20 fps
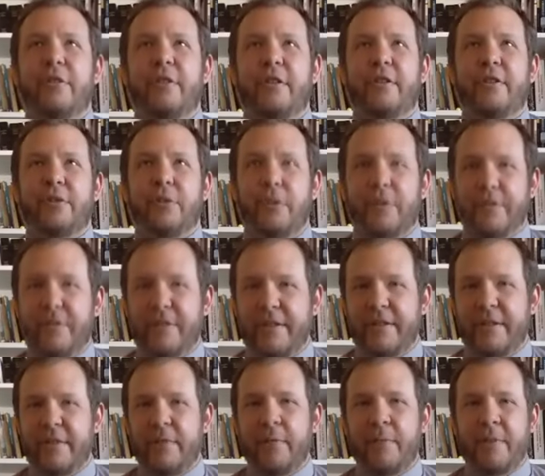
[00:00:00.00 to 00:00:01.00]
the
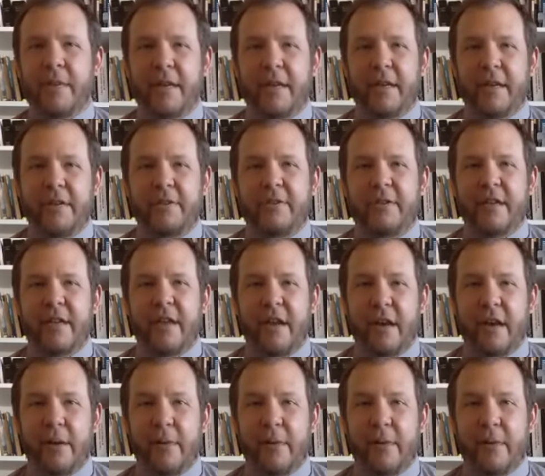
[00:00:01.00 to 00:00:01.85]
choices that we make each day.